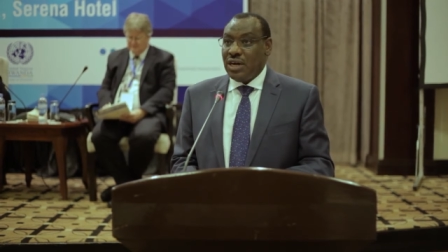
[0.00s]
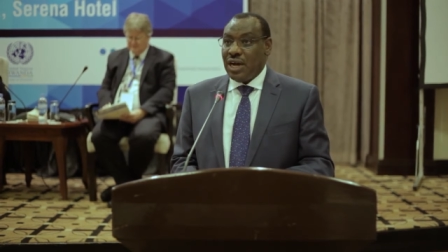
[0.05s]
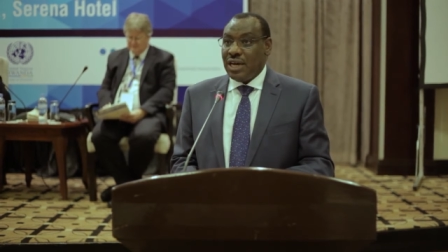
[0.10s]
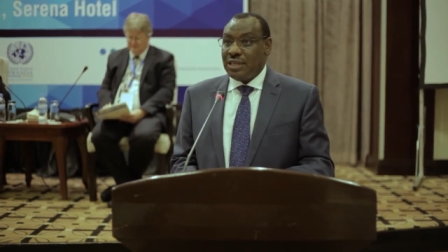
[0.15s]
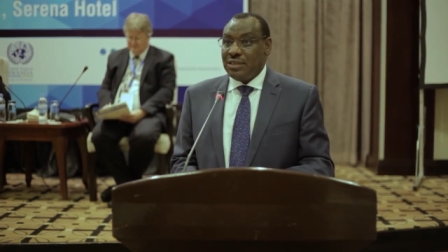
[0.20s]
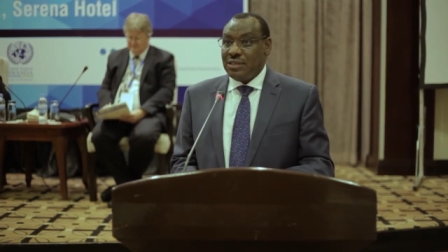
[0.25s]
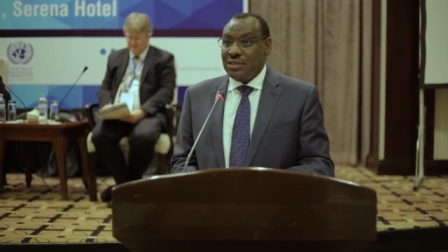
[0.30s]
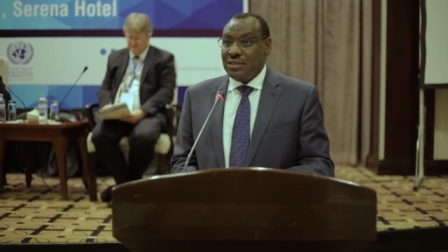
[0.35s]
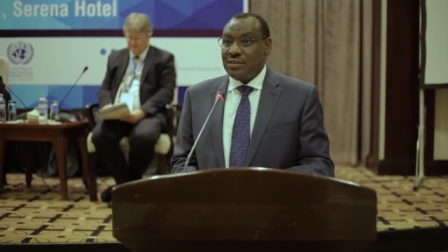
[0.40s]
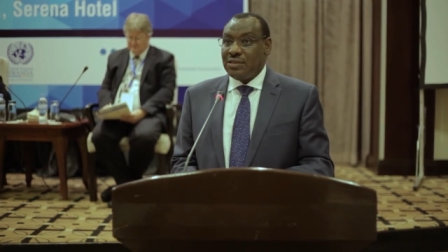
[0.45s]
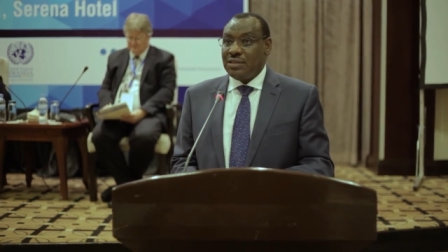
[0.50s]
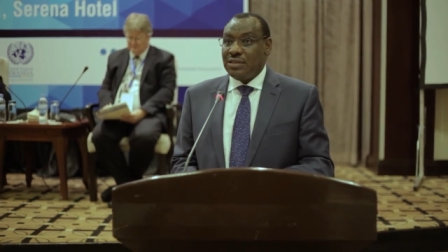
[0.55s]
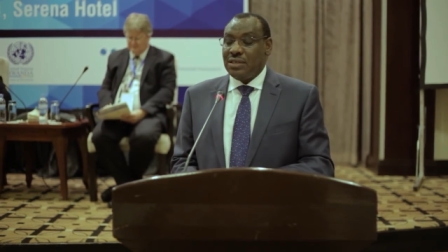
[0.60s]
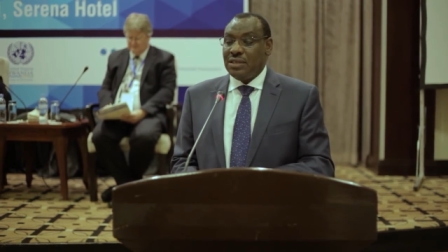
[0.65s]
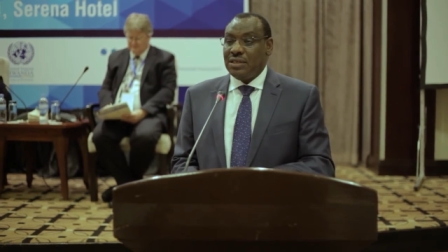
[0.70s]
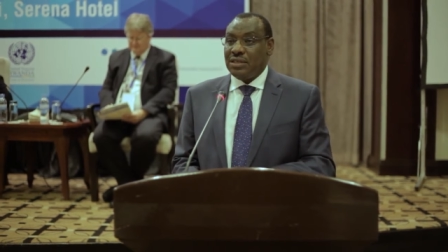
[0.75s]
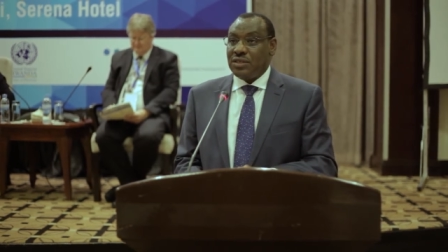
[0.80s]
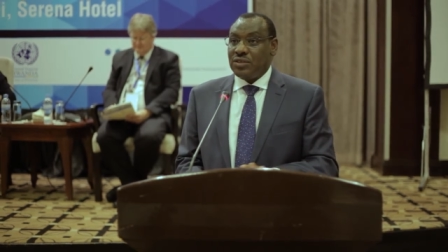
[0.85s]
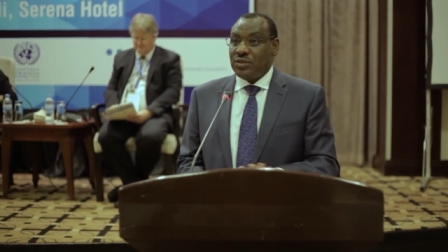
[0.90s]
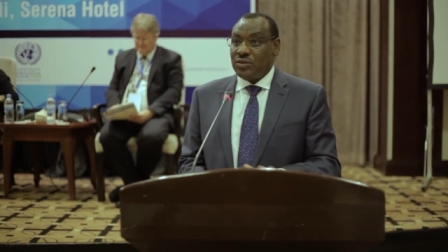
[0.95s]
at least
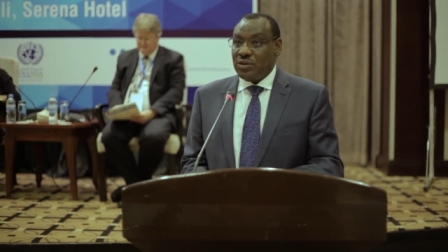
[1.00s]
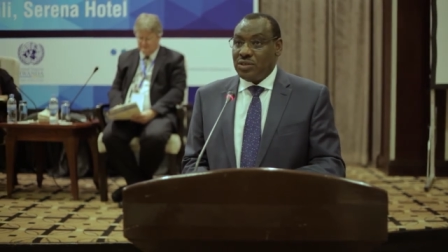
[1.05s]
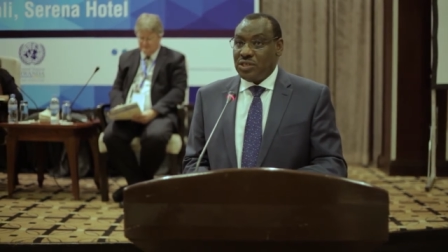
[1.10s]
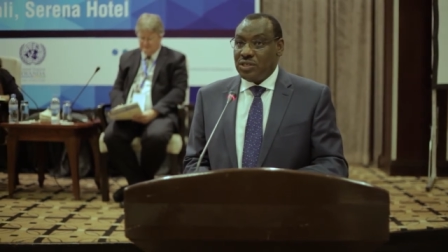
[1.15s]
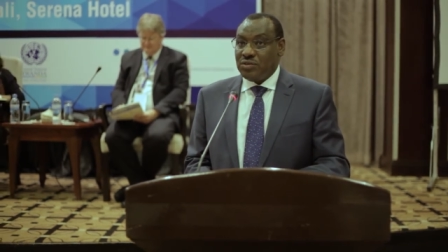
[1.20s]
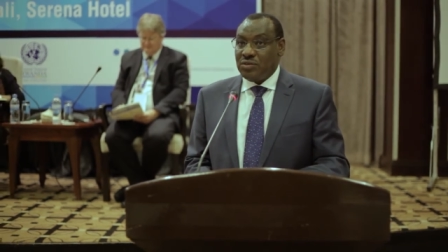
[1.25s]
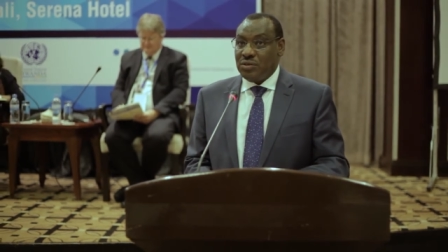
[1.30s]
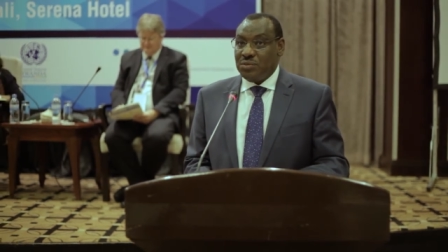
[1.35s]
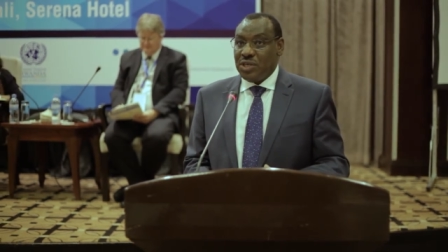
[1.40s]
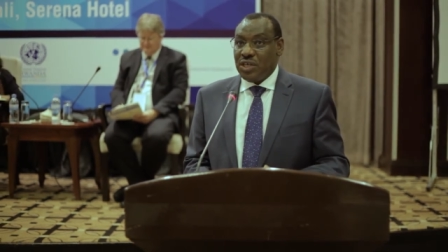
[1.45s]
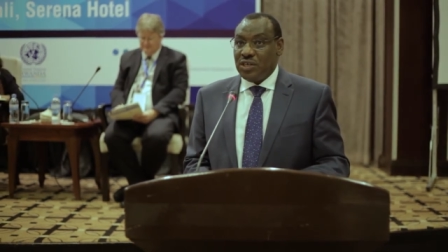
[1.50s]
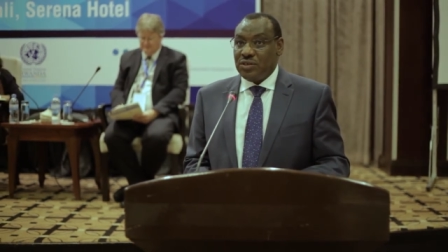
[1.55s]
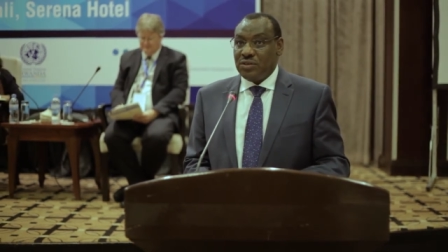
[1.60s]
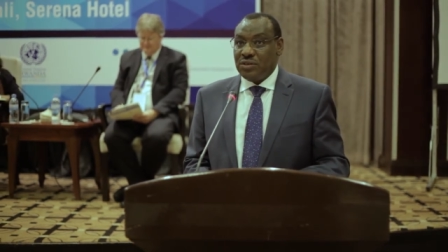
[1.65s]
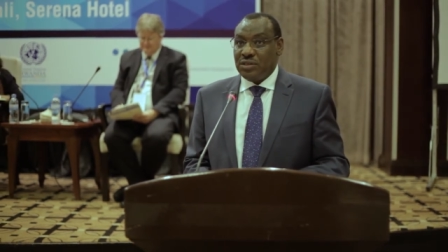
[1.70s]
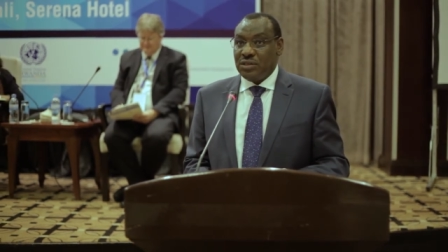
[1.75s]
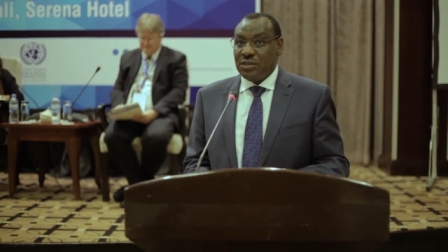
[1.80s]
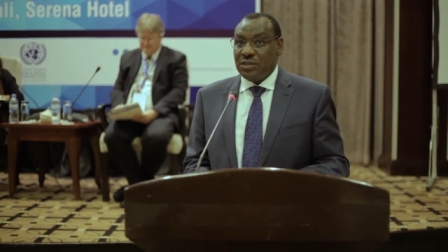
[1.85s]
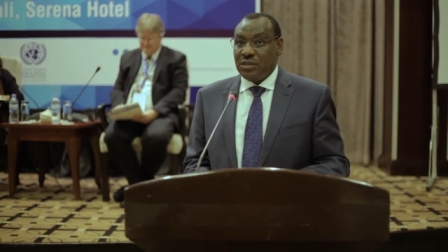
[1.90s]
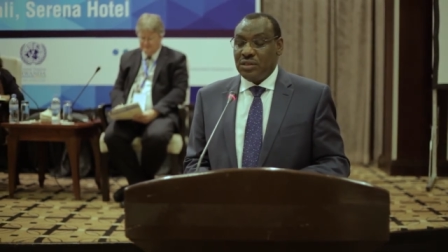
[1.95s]
there's no
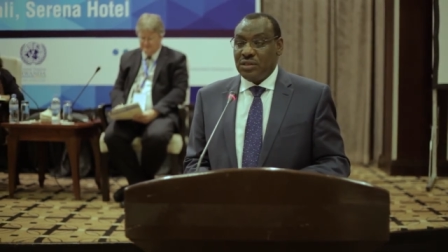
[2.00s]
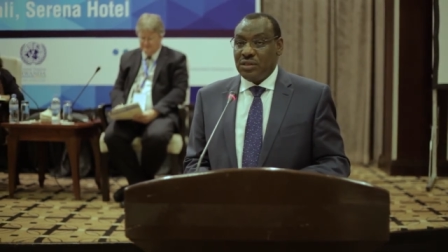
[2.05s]
discrimination.